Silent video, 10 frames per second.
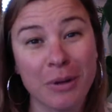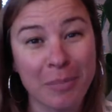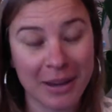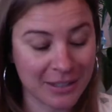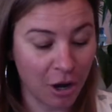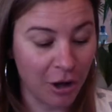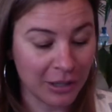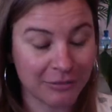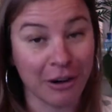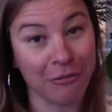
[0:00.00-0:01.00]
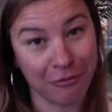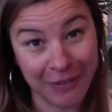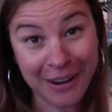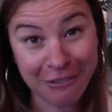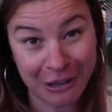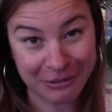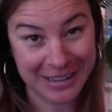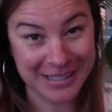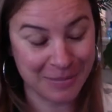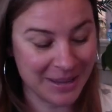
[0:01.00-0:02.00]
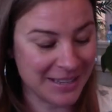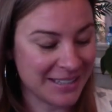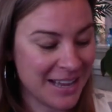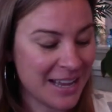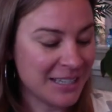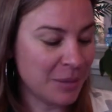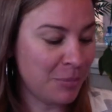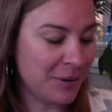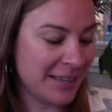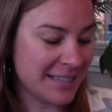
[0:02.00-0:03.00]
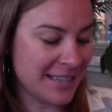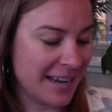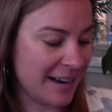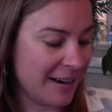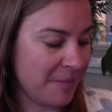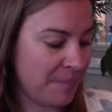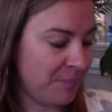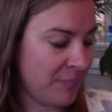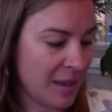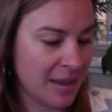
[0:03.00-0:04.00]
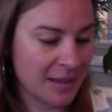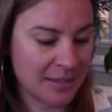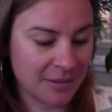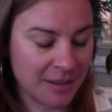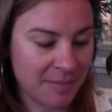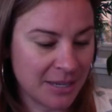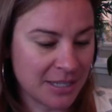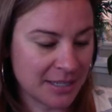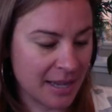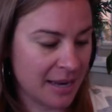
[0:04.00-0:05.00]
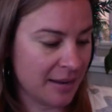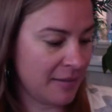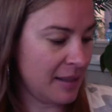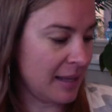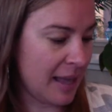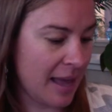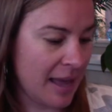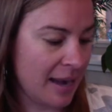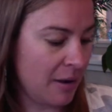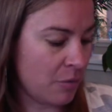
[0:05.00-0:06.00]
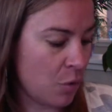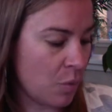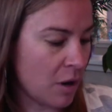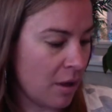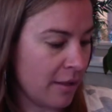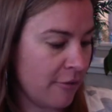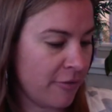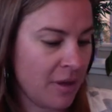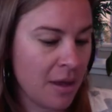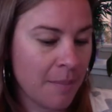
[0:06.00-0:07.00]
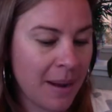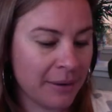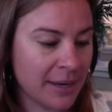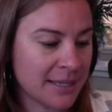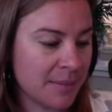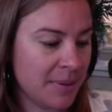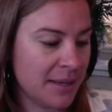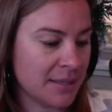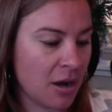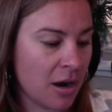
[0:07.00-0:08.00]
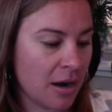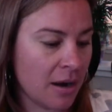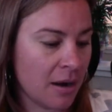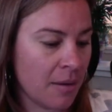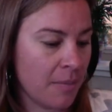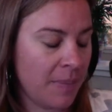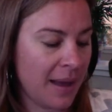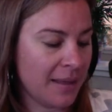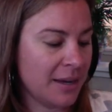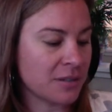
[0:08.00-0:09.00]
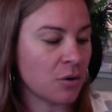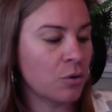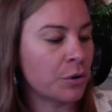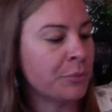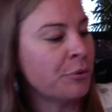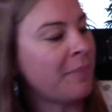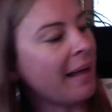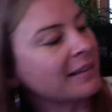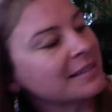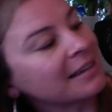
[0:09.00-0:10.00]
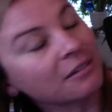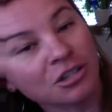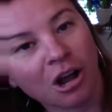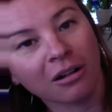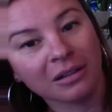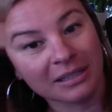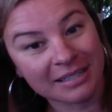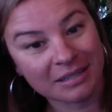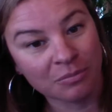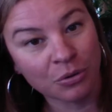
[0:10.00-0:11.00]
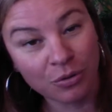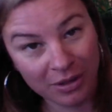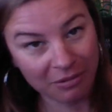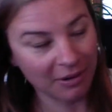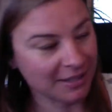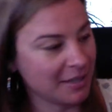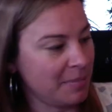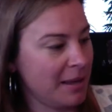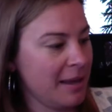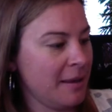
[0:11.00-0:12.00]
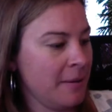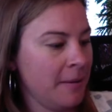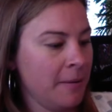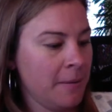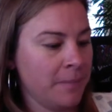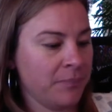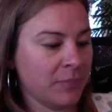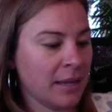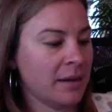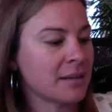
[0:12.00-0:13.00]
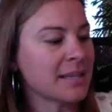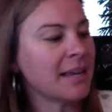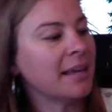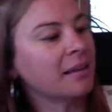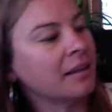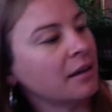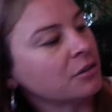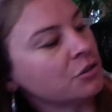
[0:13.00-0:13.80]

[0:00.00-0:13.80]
we picked all of our favorite recipes to put into here. So let me just kind of click ahead. I don't know where all of my recipes are, but here's a hormone balancing chocolate smoothie recipe. Here's a healing